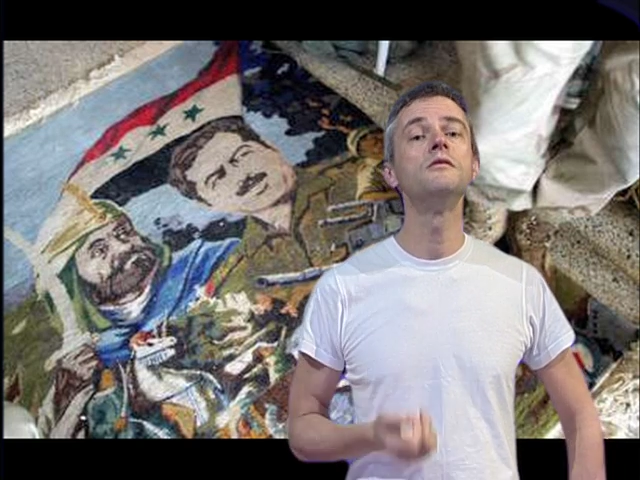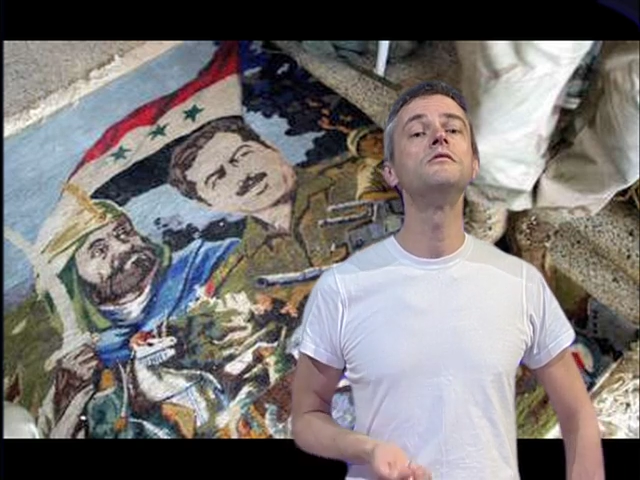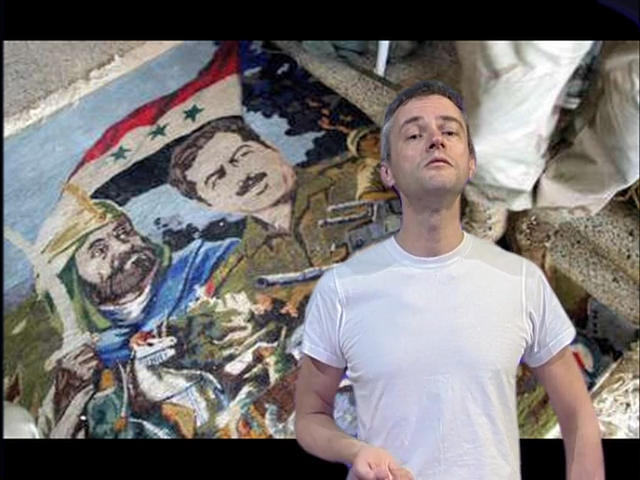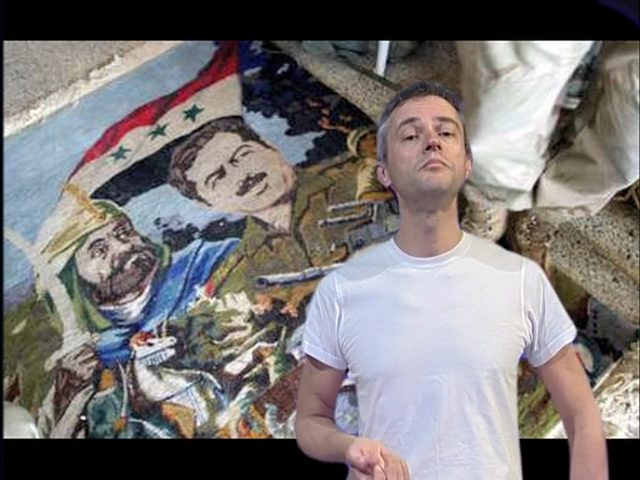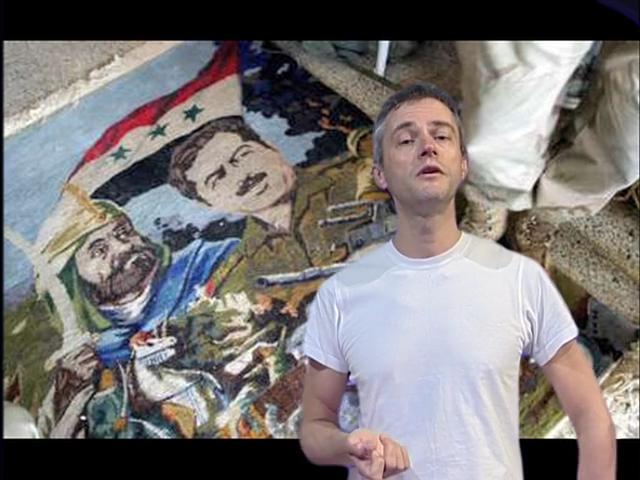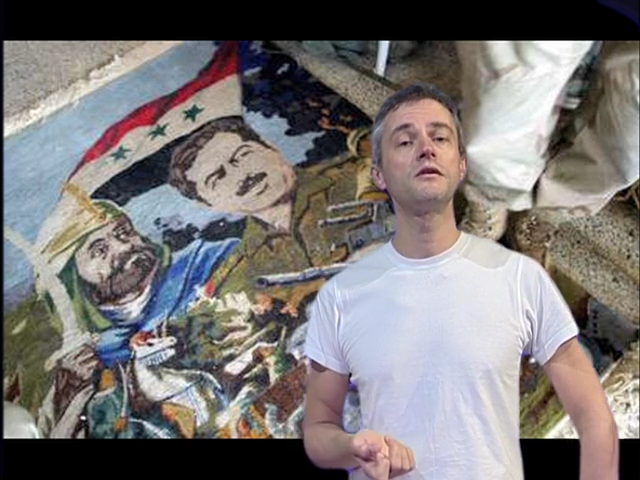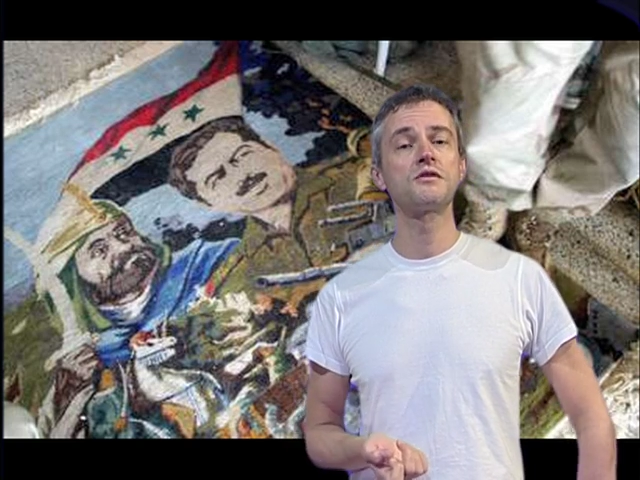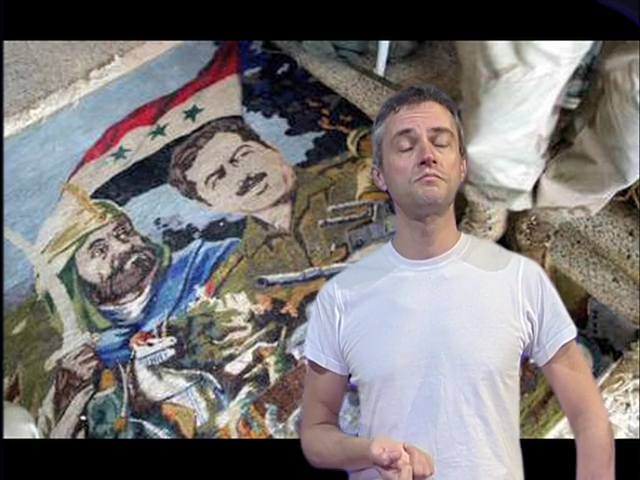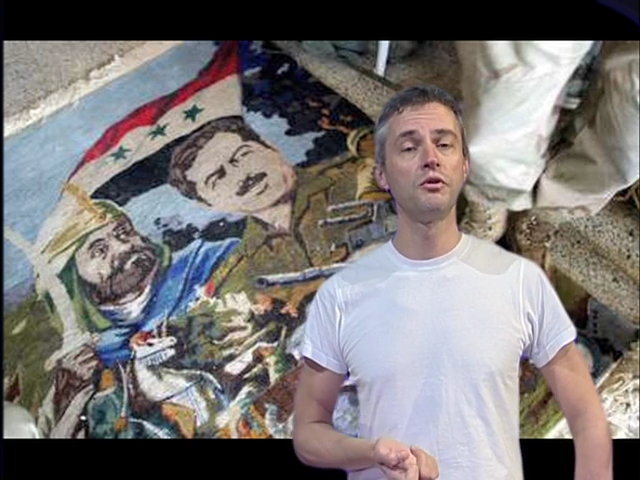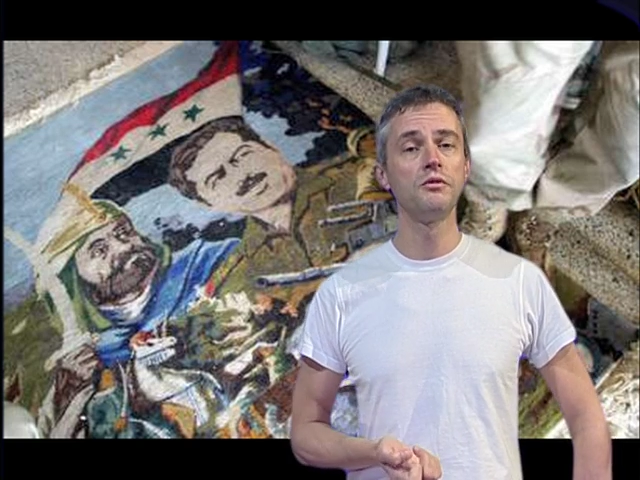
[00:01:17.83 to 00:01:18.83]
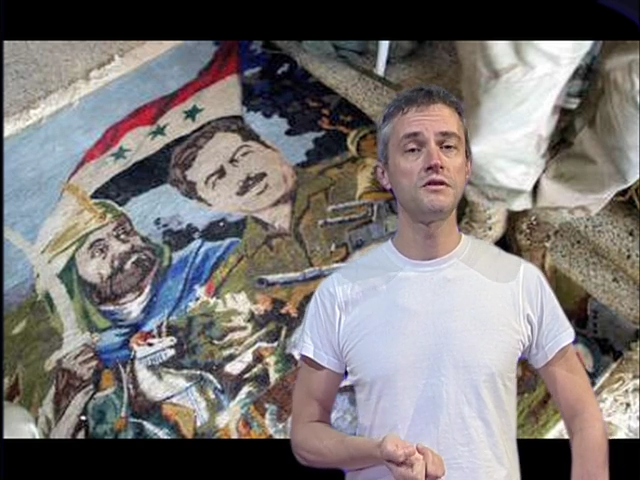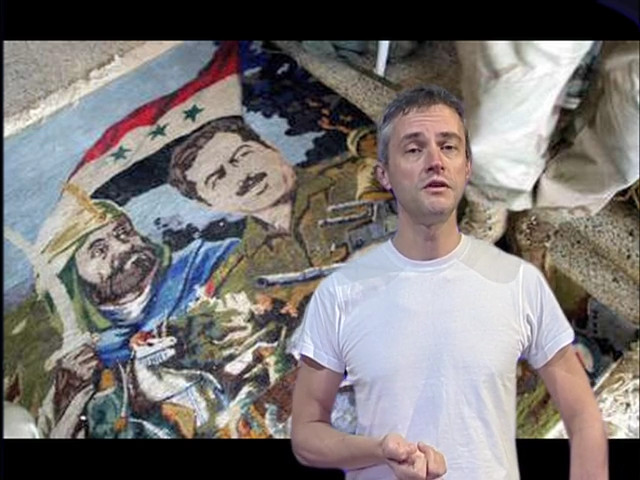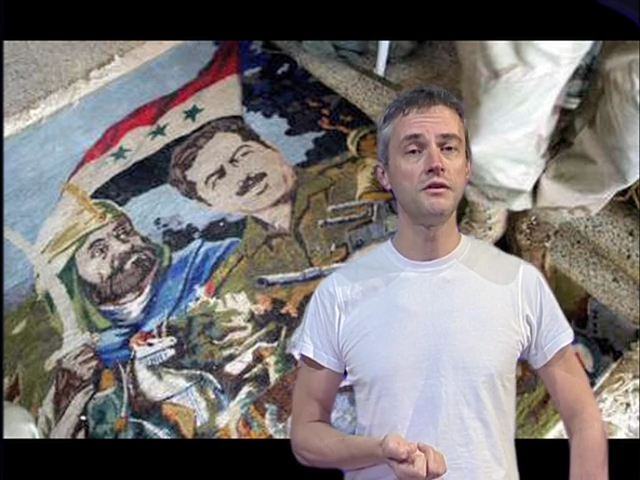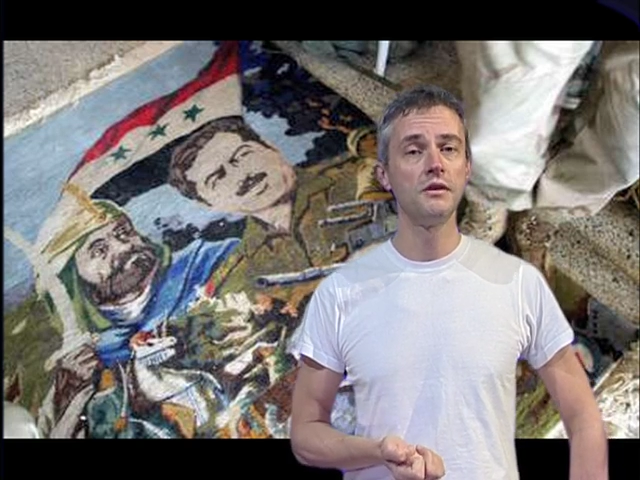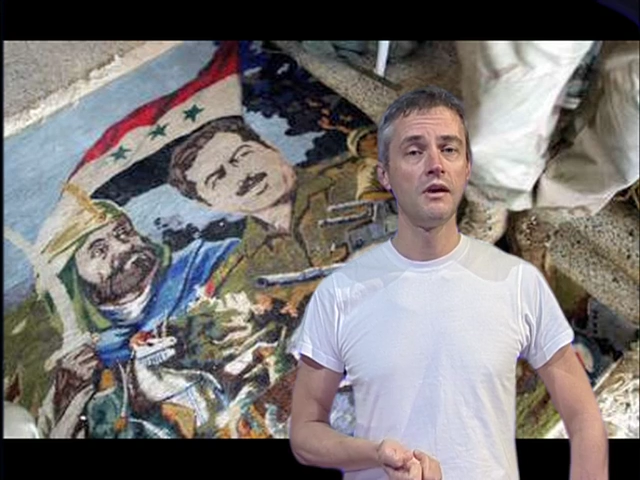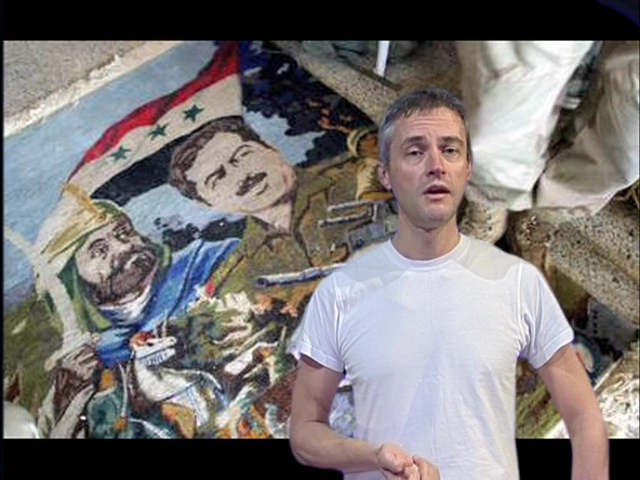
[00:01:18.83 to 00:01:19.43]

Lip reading: who could be exploited,